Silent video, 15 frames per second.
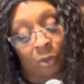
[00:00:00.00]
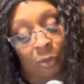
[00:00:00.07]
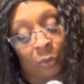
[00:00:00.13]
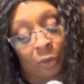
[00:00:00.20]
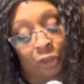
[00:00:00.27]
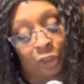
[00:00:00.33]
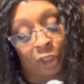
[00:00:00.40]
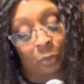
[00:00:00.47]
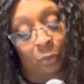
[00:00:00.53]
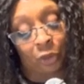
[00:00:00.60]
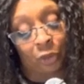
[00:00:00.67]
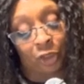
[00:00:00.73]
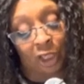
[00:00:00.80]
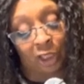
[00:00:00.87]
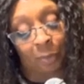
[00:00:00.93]
when she
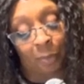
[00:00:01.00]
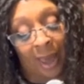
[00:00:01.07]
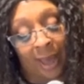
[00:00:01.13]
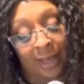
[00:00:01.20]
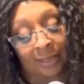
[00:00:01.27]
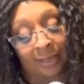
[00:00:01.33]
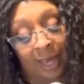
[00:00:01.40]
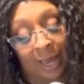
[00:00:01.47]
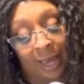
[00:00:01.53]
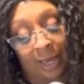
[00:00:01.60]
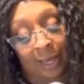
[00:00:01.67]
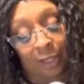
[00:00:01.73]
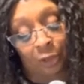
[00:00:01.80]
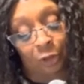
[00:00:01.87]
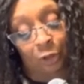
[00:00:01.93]
was just past
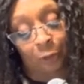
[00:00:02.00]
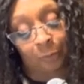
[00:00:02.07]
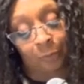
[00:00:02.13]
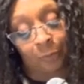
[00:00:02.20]
age,